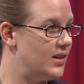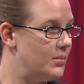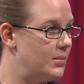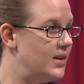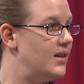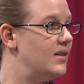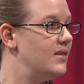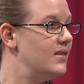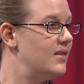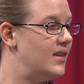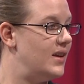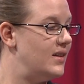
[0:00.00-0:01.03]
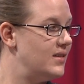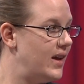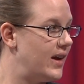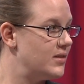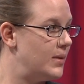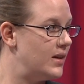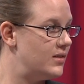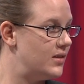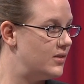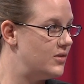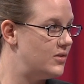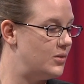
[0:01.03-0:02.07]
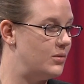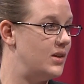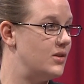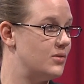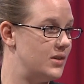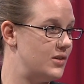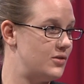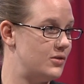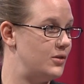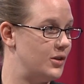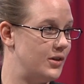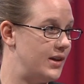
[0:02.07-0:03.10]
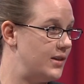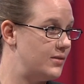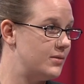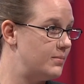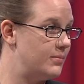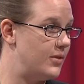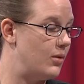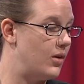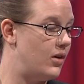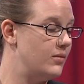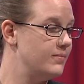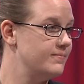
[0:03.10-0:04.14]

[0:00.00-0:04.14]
can be the text message to the traditional learning's phone call.